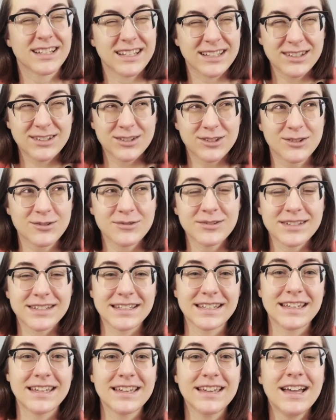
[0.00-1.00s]
a
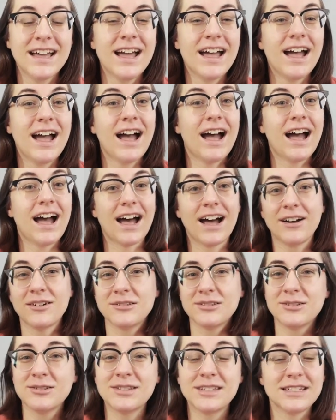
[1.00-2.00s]
doozy,
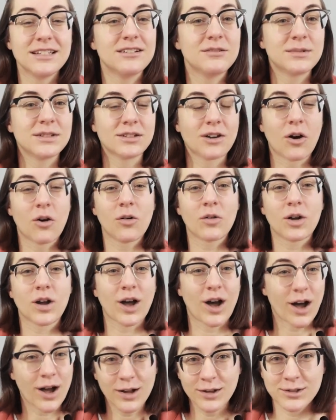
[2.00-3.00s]
how to deal with the whole
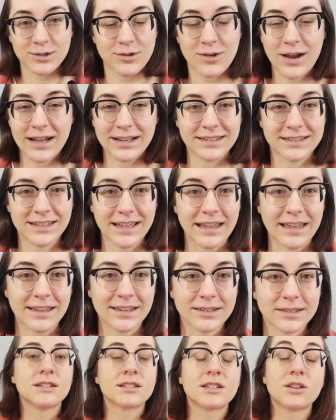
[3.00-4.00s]
contract thing.